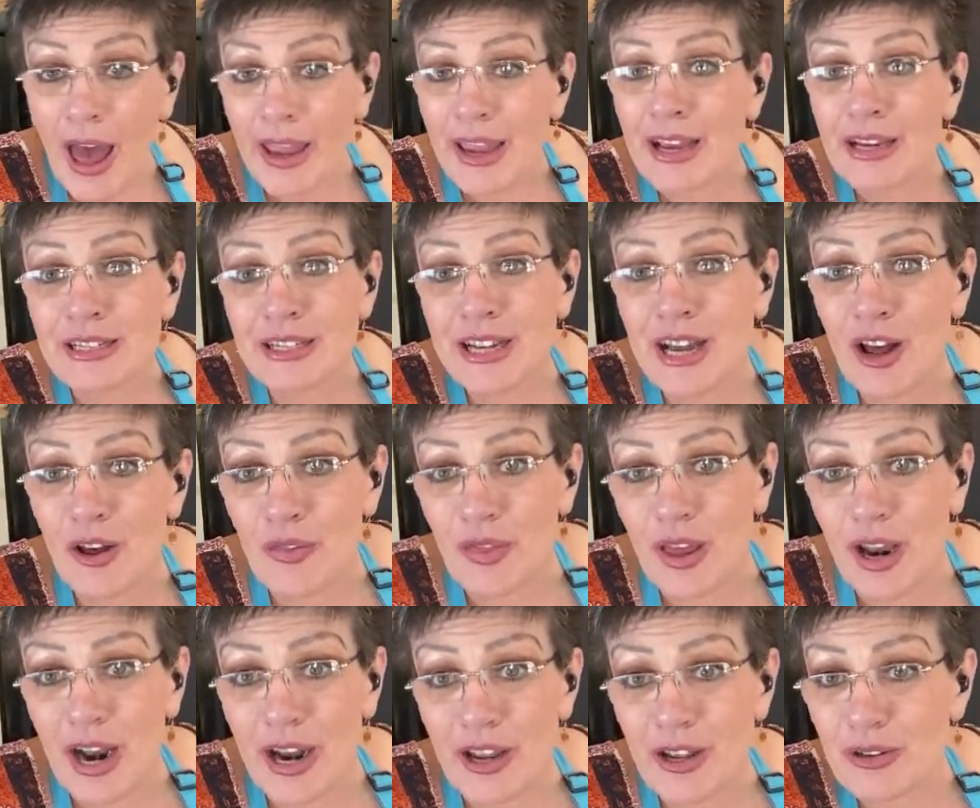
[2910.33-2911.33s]
I could tell
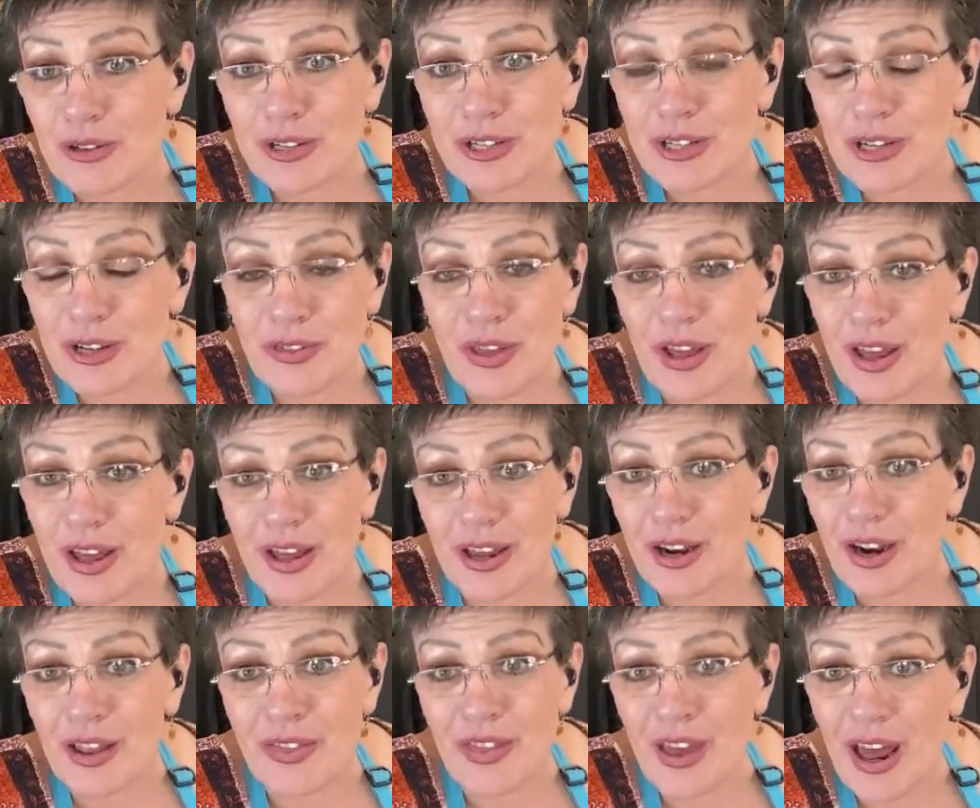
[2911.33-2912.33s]
that I used to,
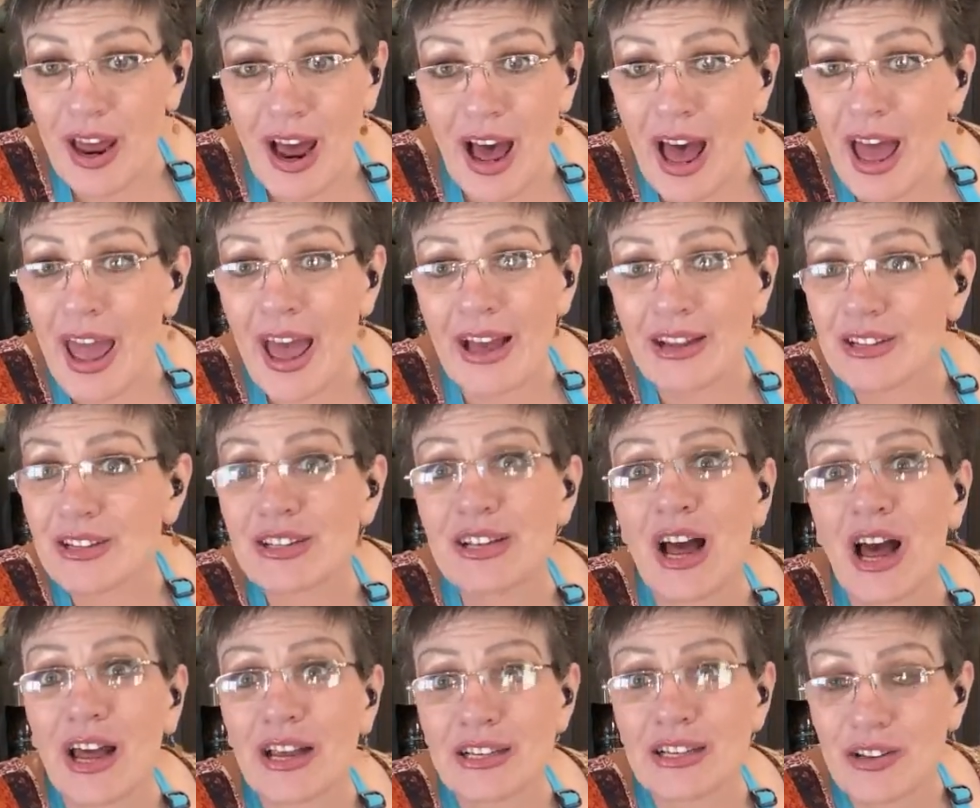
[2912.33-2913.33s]
that I had
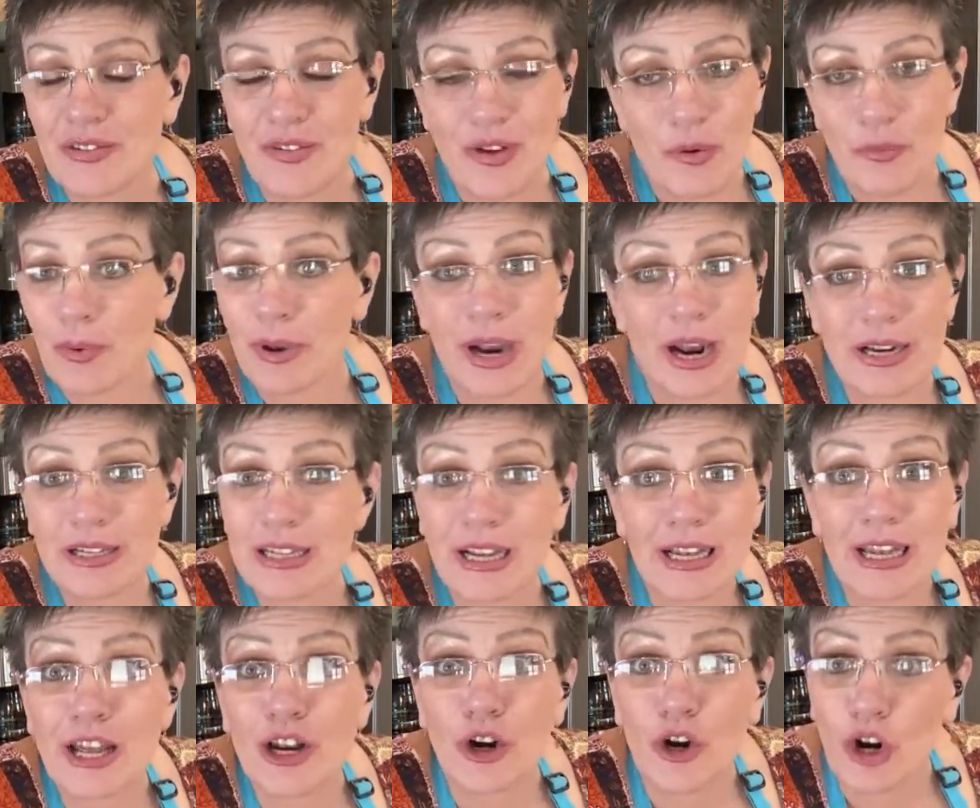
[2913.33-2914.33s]
signs of it when I was
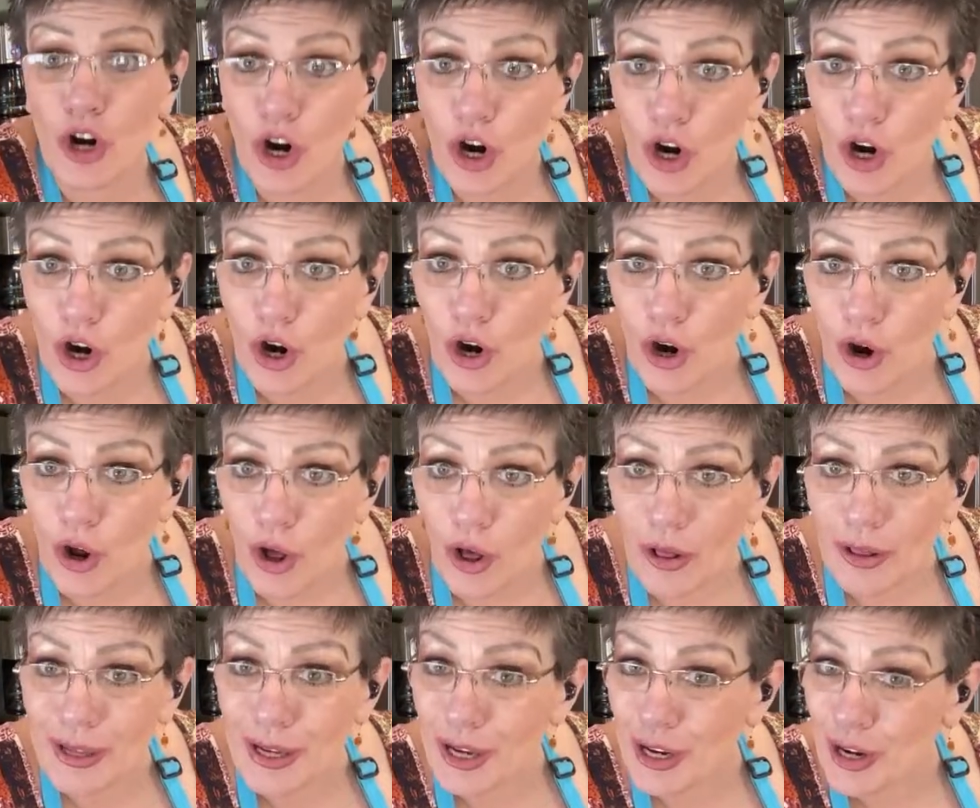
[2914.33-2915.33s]
a little
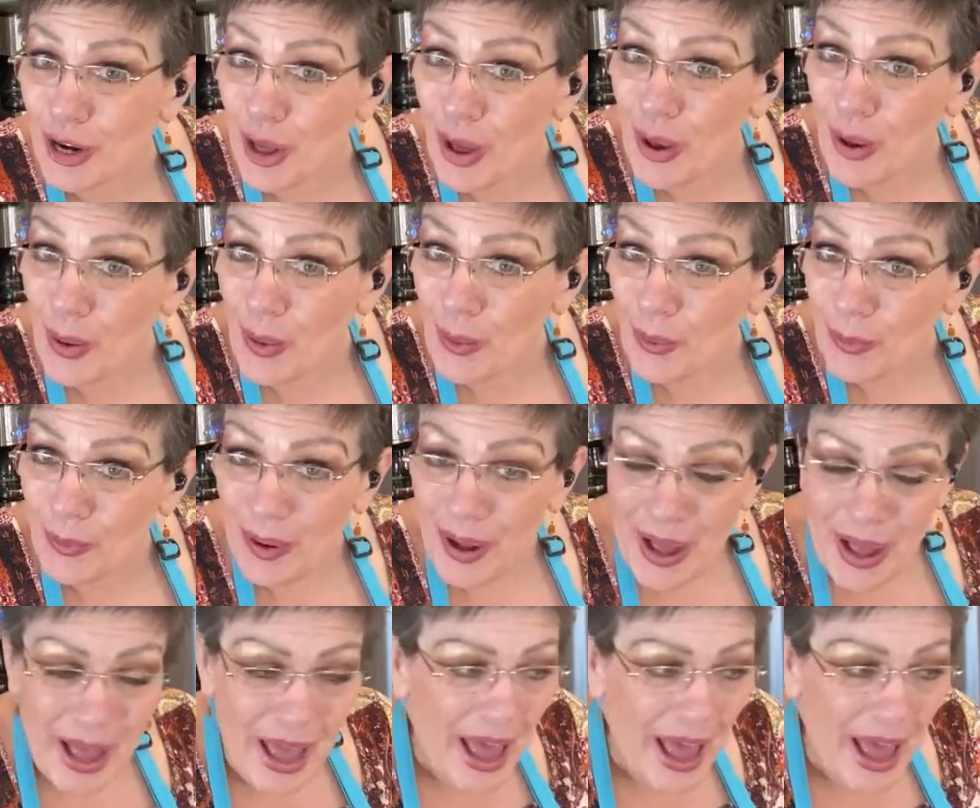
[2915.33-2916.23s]
girl, you know?